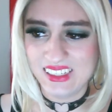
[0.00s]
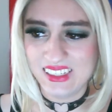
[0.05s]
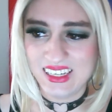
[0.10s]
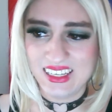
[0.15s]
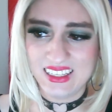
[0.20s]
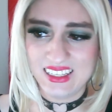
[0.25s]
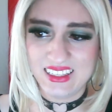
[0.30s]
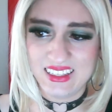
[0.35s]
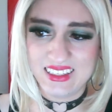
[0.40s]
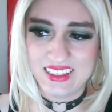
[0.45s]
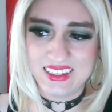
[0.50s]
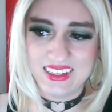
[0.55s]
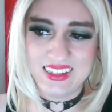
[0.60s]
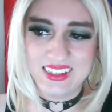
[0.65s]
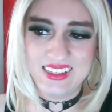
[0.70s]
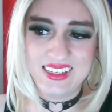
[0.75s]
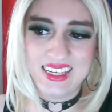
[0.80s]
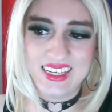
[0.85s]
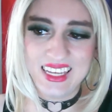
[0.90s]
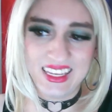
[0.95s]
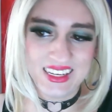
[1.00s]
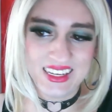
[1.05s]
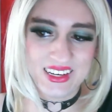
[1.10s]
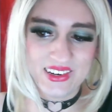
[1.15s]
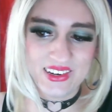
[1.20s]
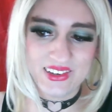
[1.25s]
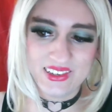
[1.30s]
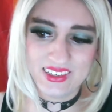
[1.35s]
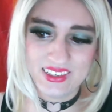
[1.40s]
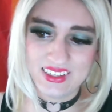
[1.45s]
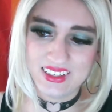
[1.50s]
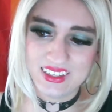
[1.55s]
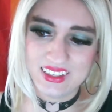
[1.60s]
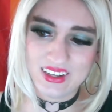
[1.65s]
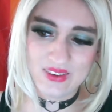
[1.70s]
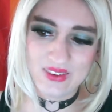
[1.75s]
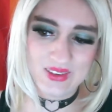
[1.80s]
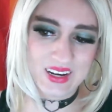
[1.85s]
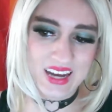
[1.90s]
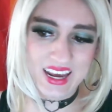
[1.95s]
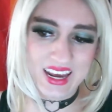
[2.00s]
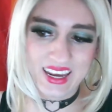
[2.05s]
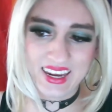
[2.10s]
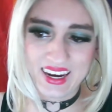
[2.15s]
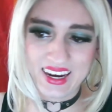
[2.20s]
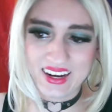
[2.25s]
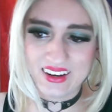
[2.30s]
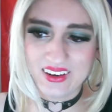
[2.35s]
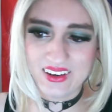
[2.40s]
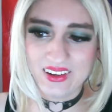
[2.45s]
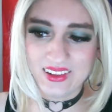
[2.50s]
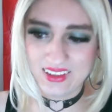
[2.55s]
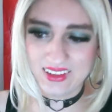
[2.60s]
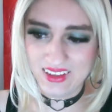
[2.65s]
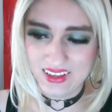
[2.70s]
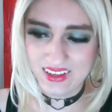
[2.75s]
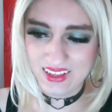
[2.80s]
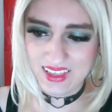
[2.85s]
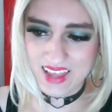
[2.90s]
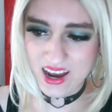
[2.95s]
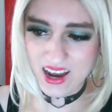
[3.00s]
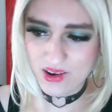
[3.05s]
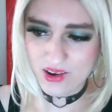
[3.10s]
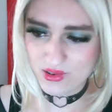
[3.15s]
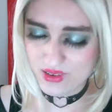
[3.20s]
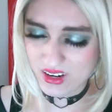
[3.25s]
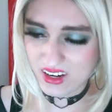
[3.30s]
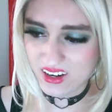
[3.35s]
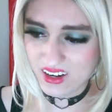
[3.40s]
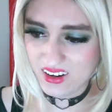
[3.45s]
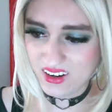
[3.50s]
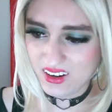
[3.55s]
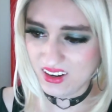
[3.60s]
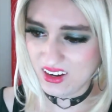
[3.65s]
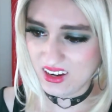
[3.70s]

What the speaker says: It's D tier, don't like it at all. Loudred,